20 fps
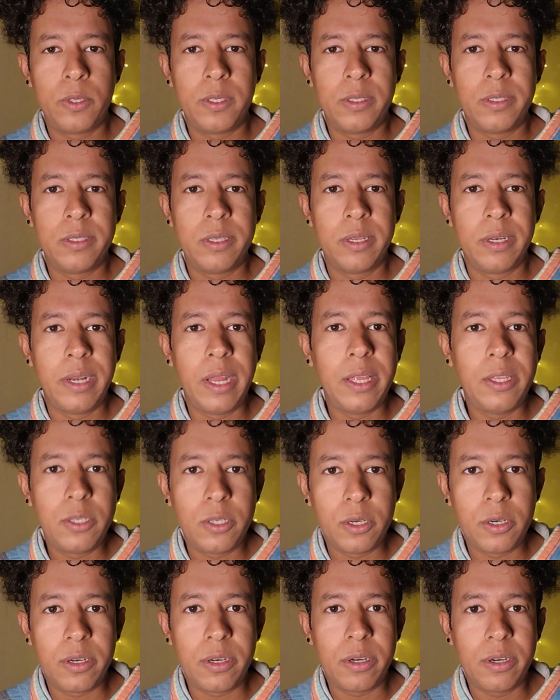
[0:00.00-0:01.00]
this
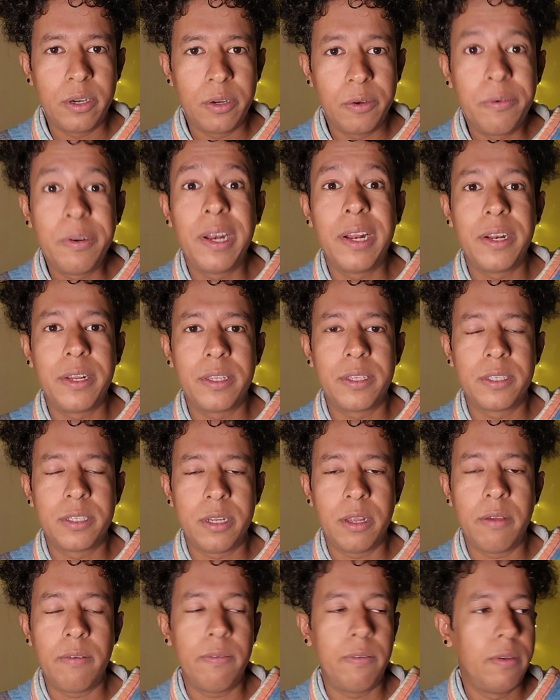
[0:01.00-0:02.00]
nature related
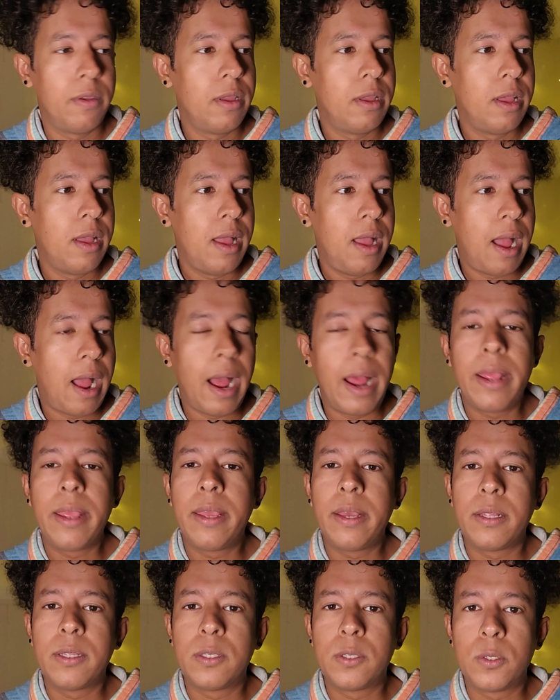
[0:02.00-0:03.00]
stuff, I
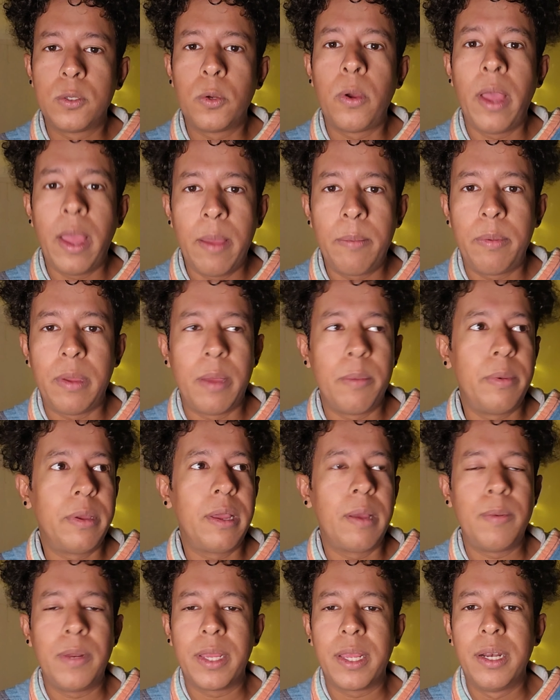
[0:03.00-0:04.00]
get so happy. I
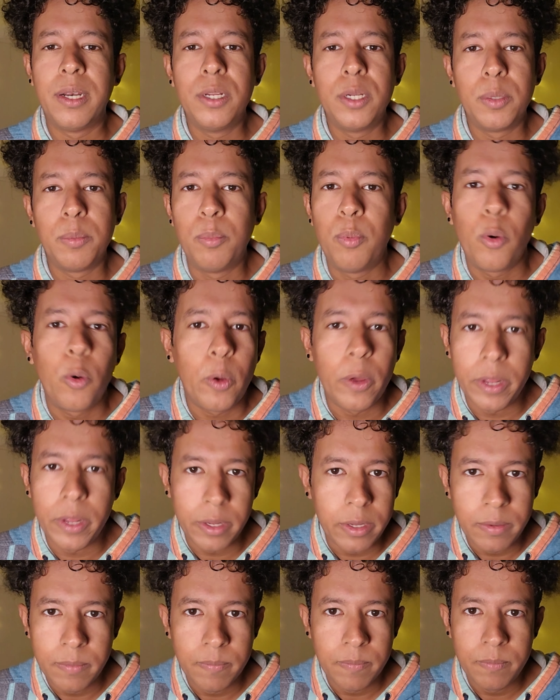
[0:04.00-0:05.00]
become like a little
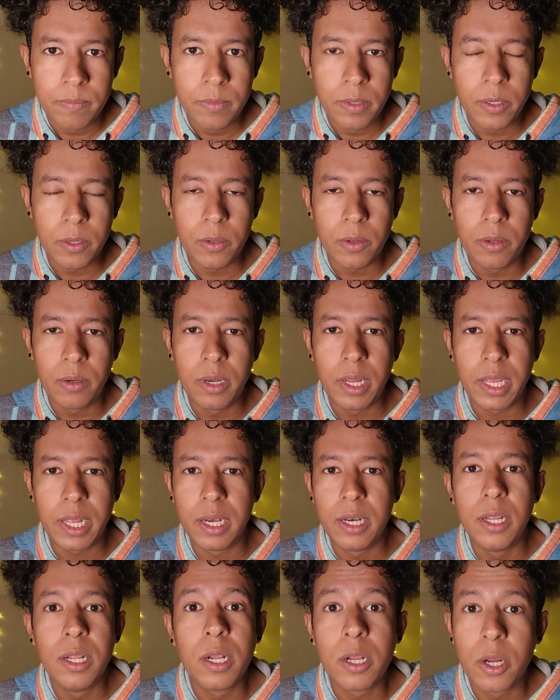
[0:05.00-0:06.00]
boy, you know, like a
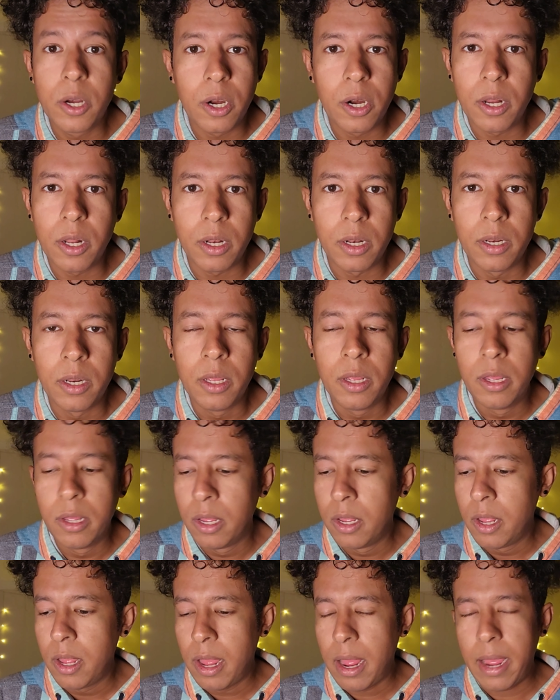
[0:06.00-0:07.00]
little girl.
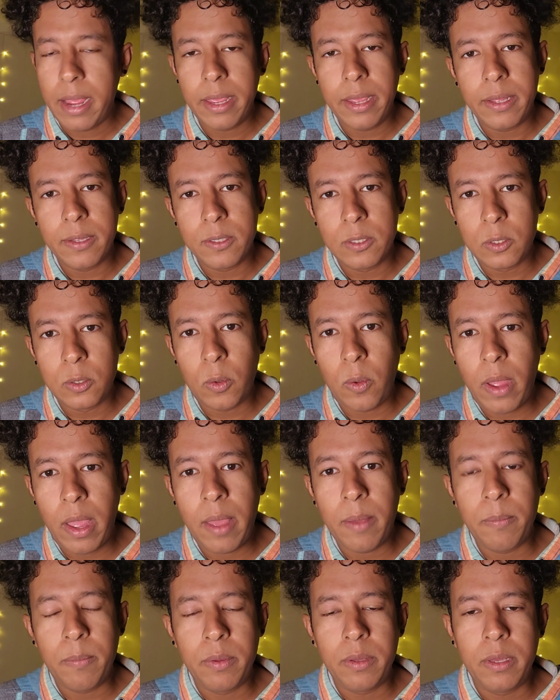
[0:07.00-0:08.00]
I get so
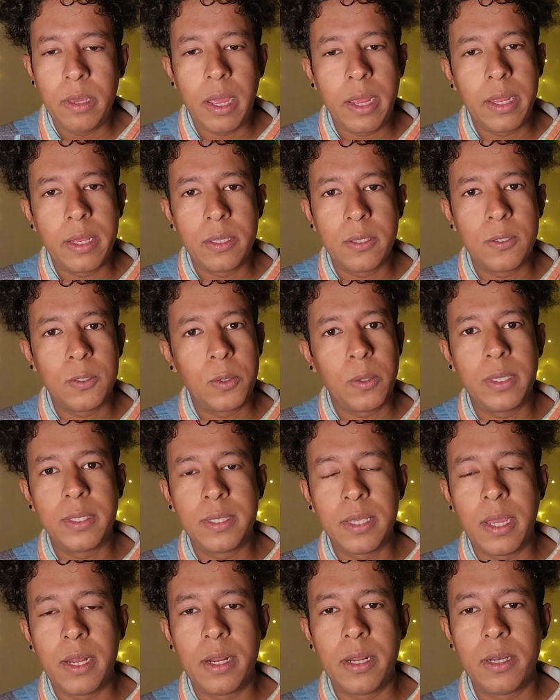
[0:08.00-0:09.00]
happy, I get so
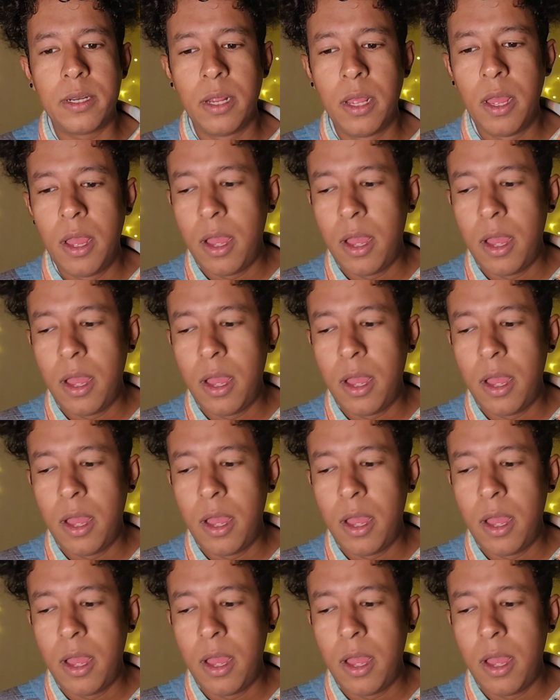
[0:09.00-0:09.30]
excited.